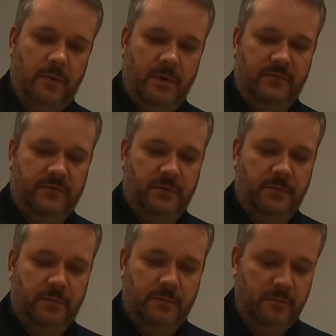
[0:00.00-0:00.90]
we have
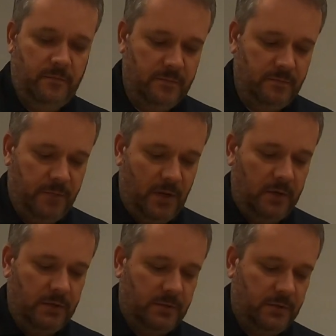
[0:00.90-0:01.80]
some
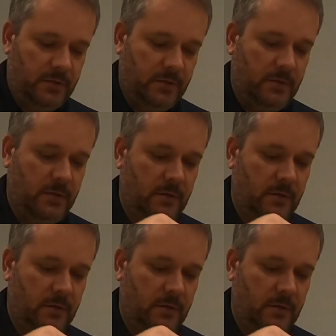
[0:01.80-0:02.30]
pots,